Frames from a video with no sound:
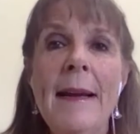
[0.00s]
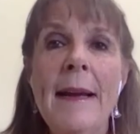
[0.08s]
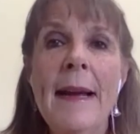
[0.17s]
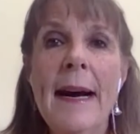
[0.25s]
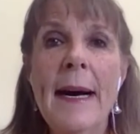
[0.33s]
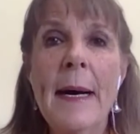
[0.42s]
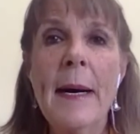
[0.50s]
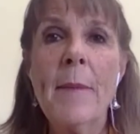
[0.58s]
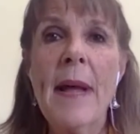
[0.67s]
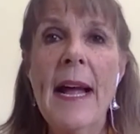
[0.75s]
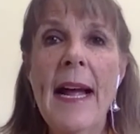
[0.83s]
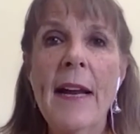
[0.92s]

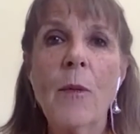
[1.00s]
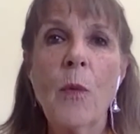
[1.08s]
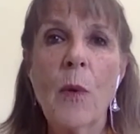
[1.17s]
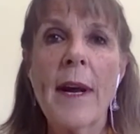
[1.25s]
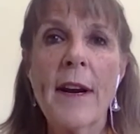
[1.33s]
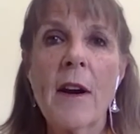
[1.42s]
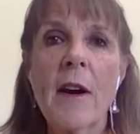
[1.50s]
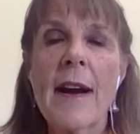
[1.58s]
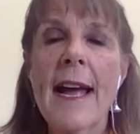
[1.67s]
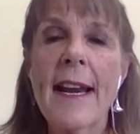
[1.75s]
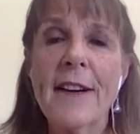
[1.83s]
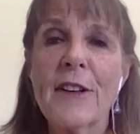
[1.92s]
And what our
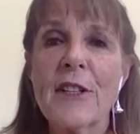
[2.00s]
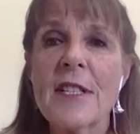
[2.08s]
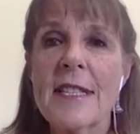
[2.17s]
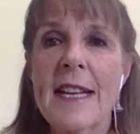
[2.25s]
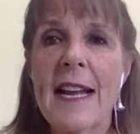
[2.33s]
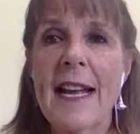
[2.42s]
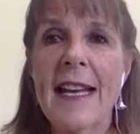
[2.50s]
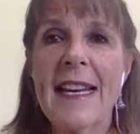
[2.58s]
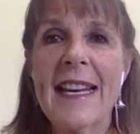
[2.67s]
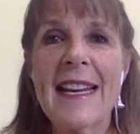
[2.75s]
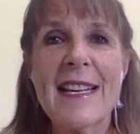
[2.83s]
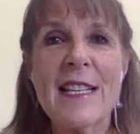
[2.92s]
editor said
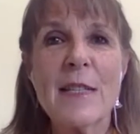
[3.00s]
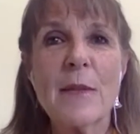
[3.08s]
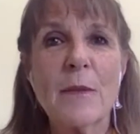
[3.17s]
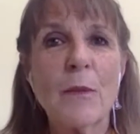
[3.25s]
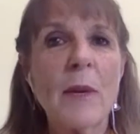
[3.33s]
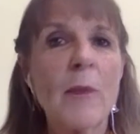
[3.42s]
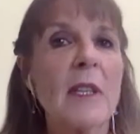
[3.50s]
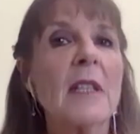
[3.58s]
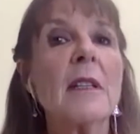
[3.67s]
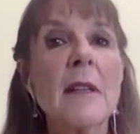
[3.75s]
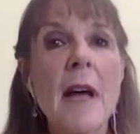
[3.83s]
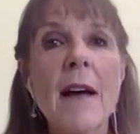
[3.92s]
is, we would
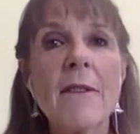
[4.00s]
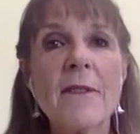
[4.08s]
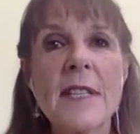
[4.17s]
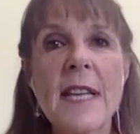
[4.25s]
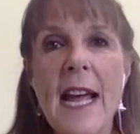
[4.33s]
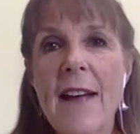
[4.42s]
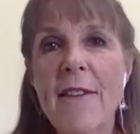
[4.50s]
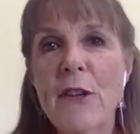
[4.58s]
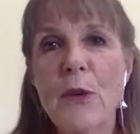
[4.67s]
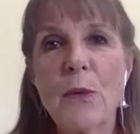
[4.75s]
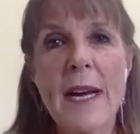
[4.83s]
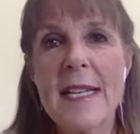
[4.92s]
love to have
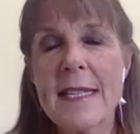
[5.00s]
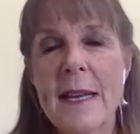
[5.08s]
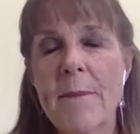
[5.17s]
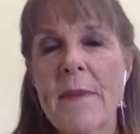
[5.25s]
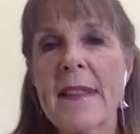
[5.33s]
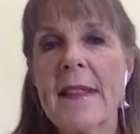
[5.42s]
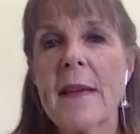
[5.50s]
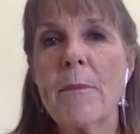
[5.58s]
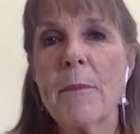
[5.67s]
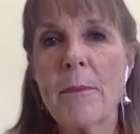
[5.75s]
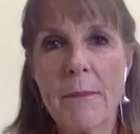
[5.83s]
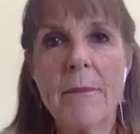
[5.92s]
you write something
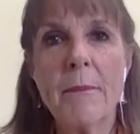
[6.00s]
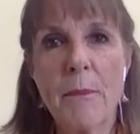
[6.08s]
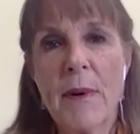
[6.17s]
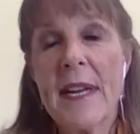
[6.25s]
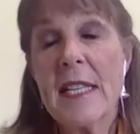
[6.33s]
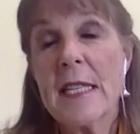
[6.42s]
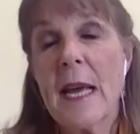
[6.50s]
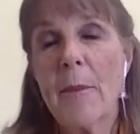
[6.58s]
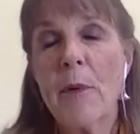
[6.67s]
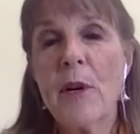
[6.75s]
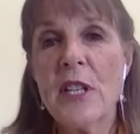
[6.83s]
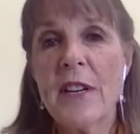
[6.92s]
that brings
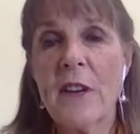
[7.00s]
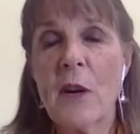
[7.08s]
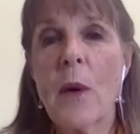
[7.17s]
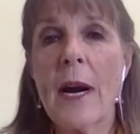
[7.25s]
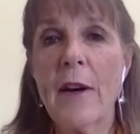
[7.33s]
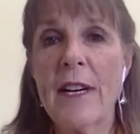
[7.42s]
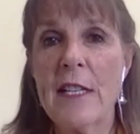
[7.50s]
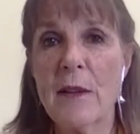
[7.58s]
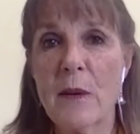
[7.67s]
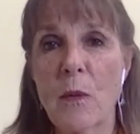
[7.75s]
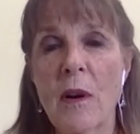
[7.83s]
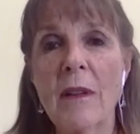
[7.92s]
appreciative inquiry to
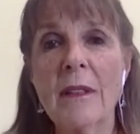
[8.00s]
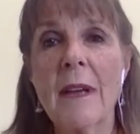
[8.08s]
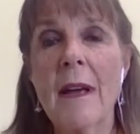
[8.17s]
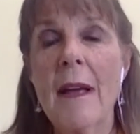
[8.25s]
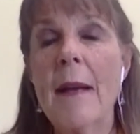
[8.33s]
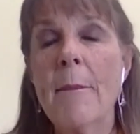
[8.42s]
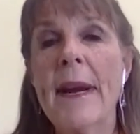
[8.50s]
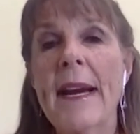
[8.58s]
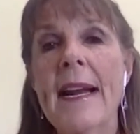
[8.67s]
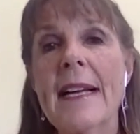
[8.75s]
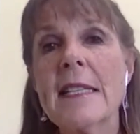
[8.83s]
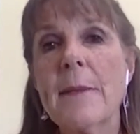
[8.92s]
the world, but it
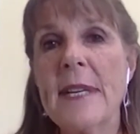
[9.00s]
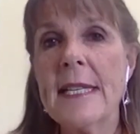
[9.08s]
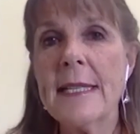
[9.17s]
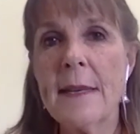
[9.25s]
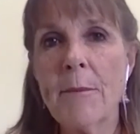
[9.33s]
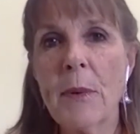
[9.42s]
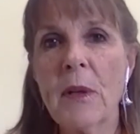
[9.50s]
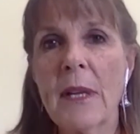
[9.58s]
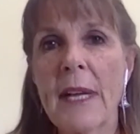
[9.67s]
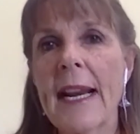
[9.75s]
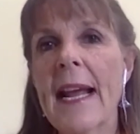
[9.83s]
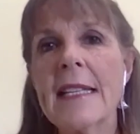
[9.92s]
has to be simple.
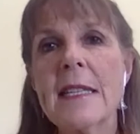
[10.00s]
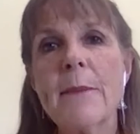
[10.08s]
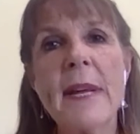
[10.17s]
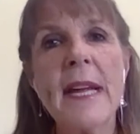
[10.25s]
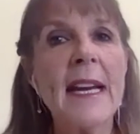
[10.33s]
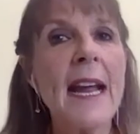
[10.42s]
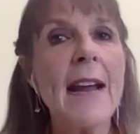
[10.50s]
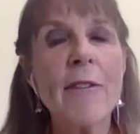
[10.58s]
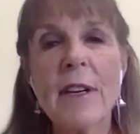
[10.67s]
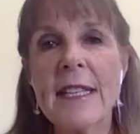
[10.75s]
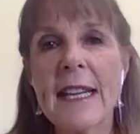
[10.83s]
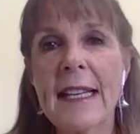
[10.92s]
It has to be in
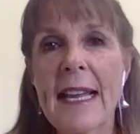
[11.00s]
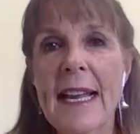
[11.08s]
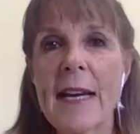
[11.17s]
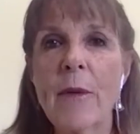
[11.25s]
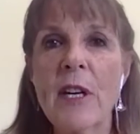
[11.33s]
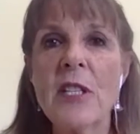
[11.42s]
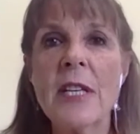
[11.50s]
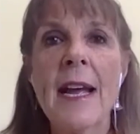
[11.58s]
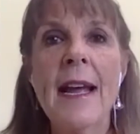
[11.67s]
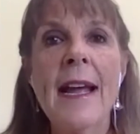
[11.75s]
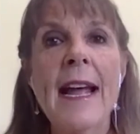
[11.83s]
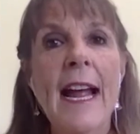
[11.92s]
everyday language,
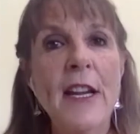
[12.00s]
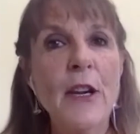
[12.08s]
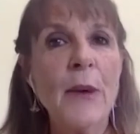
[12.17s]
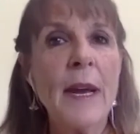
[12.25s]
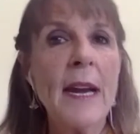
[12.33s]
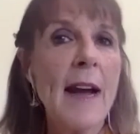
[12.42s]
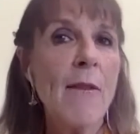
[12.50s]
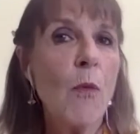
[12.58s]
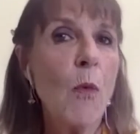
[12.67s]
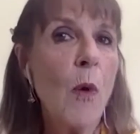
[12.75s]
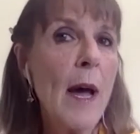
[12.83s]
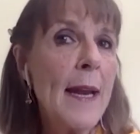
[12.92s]
and you can have
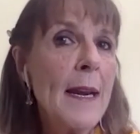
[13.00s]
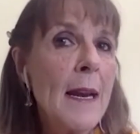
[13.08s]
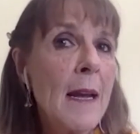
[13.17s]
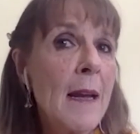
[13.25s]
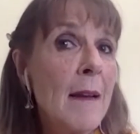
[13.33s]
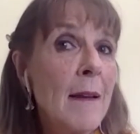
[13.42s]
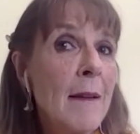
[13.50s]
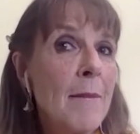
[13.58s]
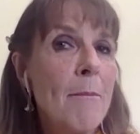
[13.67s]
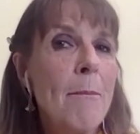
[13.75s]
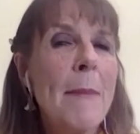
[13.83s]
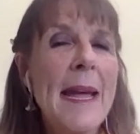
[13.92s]
one,
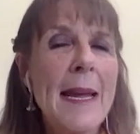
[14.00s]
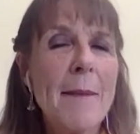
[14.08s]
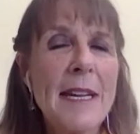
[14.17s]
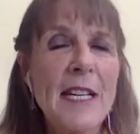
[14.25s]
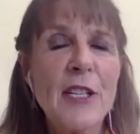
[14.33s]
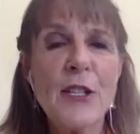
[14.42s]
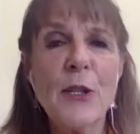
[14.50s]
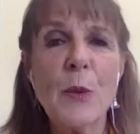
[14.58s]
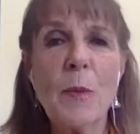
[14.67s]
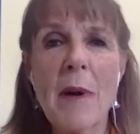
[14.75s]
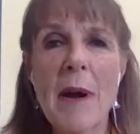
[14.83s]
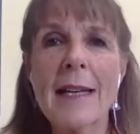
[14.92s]
maybe two
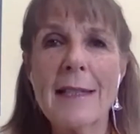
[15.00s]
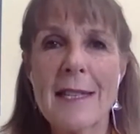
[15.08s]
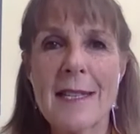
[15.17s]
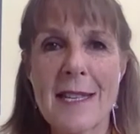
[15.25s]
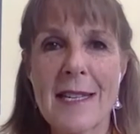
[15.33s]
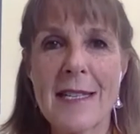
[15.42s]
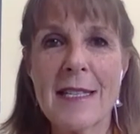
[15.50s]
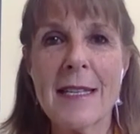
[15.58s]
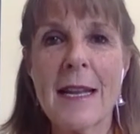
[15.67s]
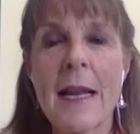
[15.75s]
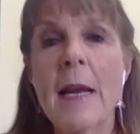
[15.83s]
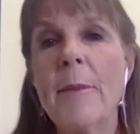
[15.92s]
practices,
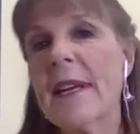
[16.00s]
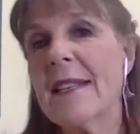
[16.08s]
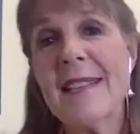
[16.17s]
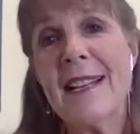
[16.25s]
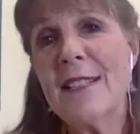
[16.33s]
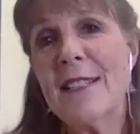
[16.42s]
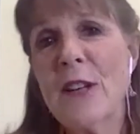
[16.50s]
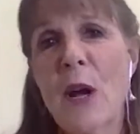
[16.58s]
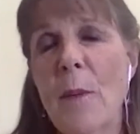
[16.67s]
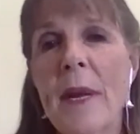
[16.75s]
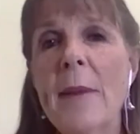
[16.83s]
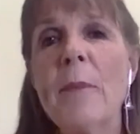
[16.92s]
because that's
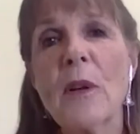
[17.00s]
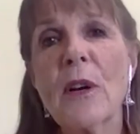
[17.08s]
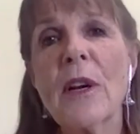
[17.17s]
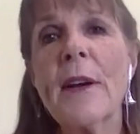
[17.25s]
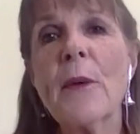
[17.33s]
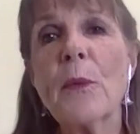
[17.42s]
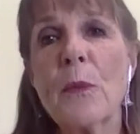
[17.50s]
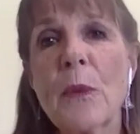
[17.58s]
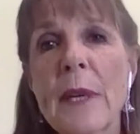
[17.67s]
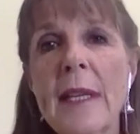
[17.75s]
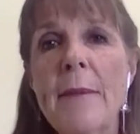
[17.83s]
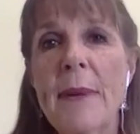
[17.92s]
all people are going to
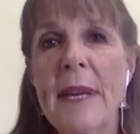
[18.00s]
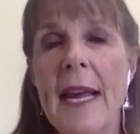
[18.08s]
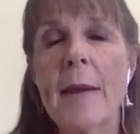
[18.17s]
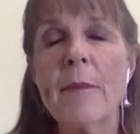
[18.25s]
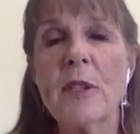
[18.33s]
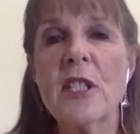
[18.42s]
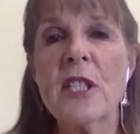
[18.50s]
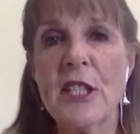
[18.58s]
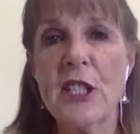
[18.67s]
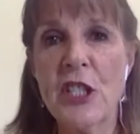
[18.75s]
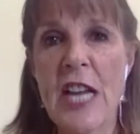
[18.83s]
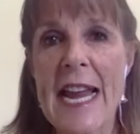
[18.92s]
really be able to
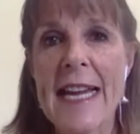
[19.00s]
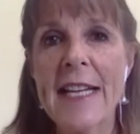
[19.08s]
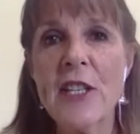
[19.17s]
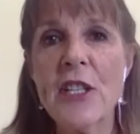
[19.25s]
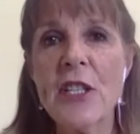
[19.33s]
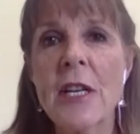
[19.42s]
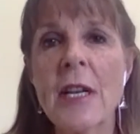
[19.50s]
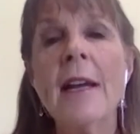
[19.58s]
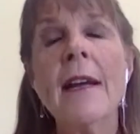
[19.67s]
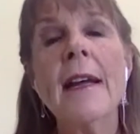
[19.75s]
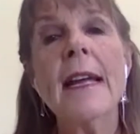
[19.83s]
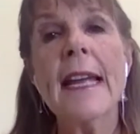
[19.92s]
change
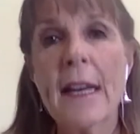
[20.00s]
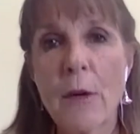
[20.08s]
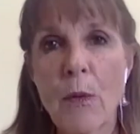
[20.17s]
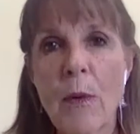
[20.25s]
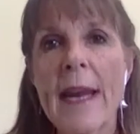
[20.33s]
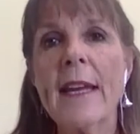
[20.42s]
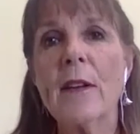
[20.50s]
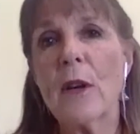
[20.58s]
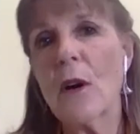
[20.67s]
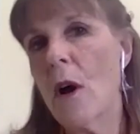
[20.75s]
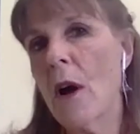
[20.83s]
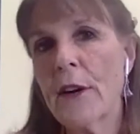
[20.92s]
in a
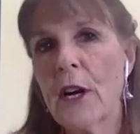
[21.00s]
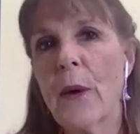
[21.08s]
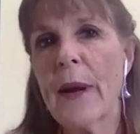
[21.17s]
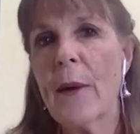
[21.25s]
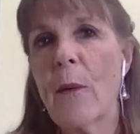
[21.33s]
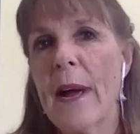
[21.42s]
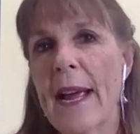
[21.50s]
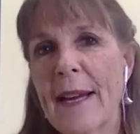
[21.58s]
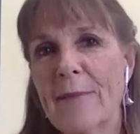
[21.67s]
regular, ongoing way.